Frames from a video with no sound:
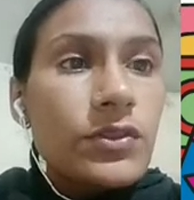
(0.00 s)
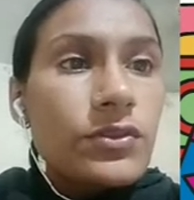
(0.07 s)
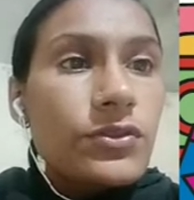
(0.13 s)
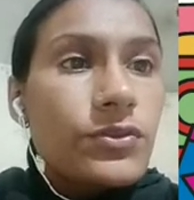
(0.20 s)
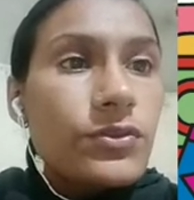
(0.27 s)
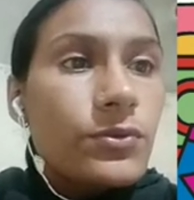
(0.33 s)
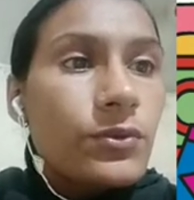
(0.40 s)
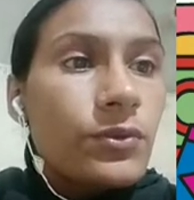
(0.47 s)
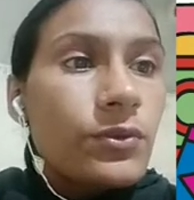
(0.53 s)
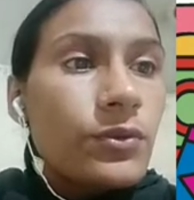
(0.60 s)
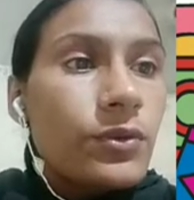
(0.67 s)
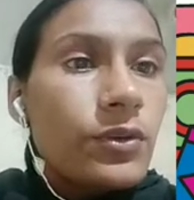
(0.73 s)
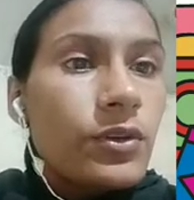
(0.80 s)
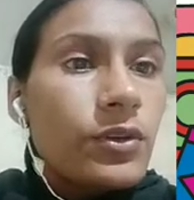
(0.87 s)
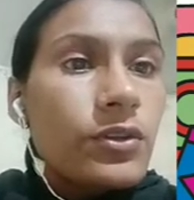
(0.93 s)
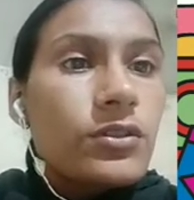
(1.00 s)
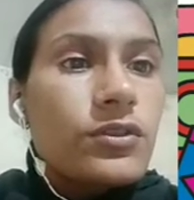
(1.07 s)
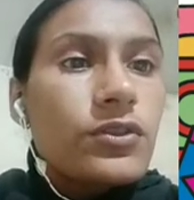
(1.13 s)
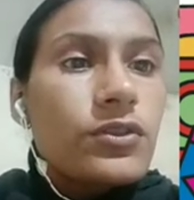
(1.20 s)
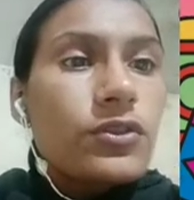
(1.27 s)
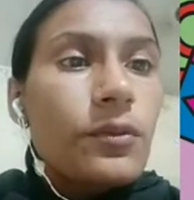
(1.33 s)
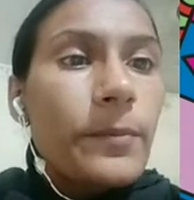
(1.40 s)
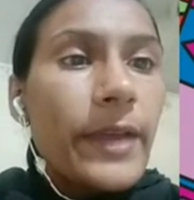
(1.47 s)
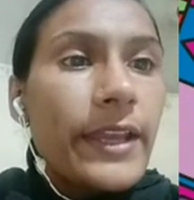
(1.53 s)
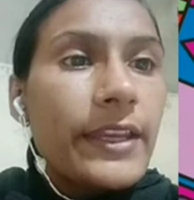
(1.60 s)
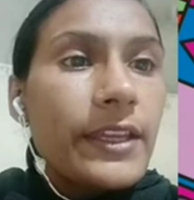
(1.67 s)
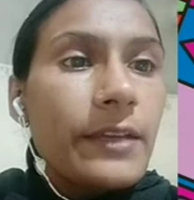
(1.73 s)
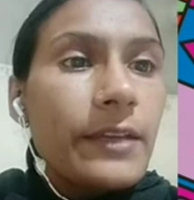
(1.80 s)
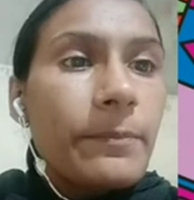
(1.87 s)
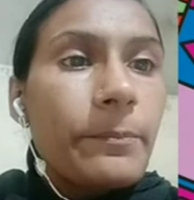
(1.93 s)
So
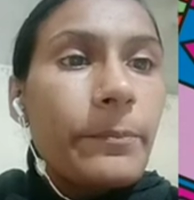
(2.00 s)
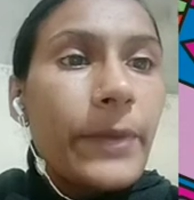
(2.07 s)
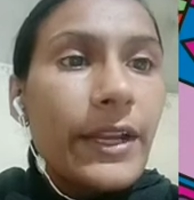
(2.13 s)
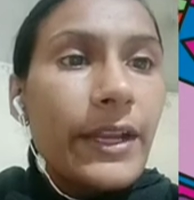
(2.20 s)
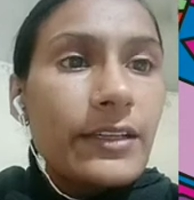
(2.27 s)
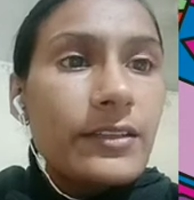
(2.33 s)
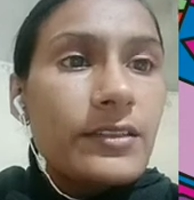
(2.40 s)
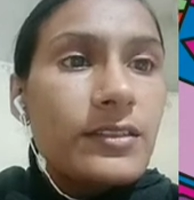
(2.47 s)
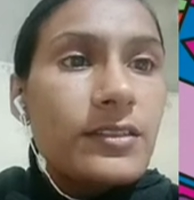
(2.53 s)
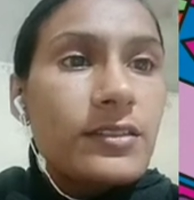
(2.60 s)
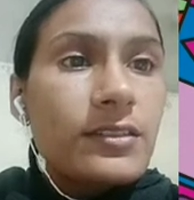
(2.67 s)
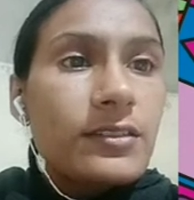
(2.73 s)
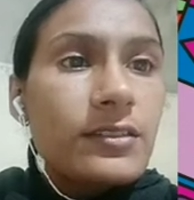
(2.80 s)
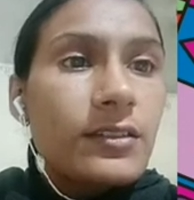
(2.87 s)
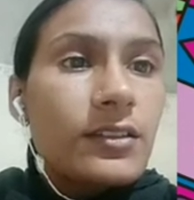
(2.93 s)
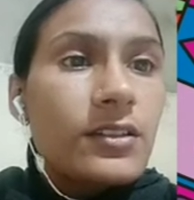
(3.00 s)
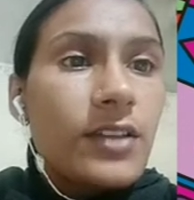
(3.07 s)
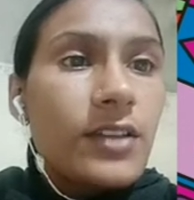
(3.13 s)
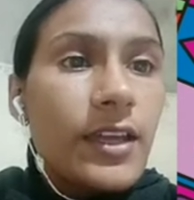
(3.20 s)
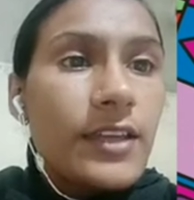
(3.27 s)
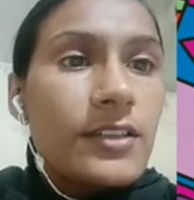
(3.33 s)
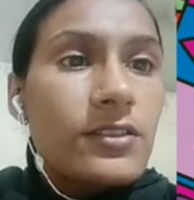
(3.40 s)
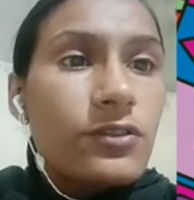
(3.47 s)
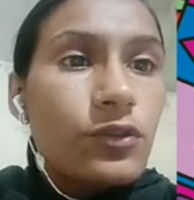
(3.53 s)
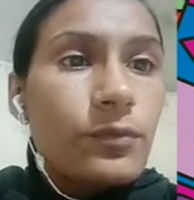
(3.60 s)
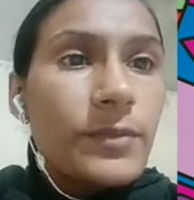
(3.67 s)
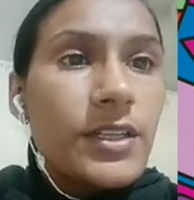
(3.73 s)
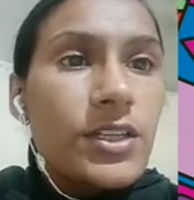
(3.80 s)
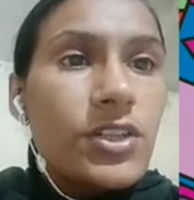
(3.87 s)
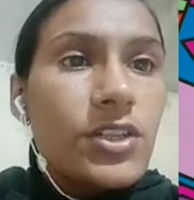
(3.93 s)
many patterns and so
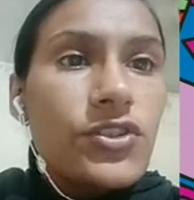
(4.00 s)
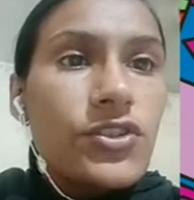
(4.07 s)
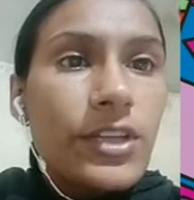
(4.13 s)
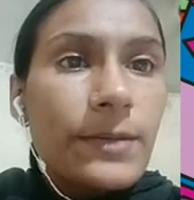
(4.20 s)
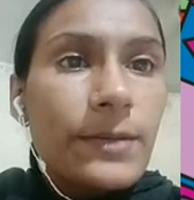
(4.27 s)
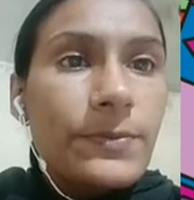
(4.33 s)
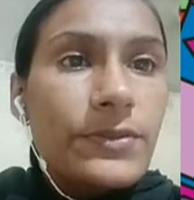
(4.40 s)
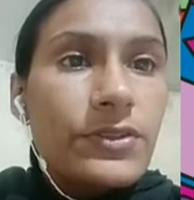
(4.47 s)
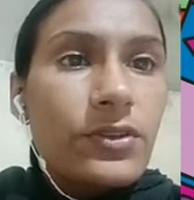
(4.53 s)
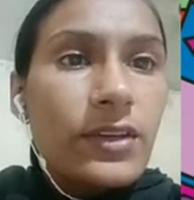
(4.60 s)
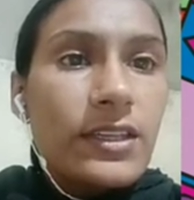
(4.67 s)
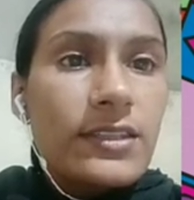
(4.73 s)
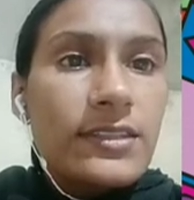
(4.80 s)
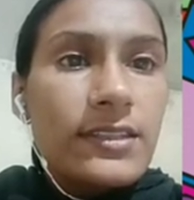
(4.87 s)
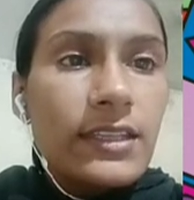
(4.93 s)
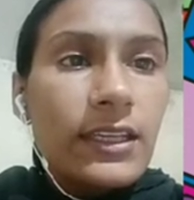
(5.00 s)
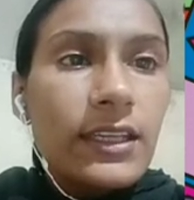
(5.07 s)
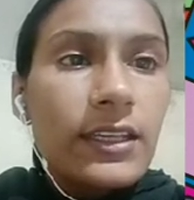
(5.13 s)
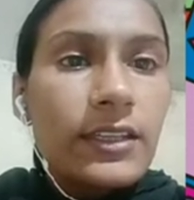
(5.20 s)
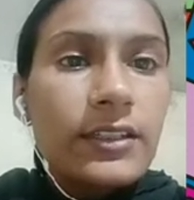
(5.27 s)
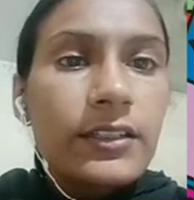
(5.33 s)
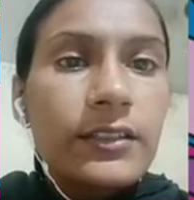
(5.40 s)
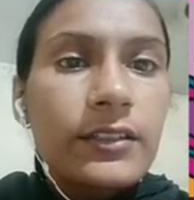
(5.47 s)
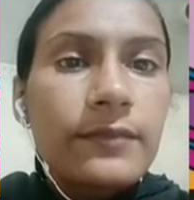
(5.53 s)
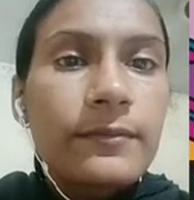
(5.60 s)
many shapes you can see here.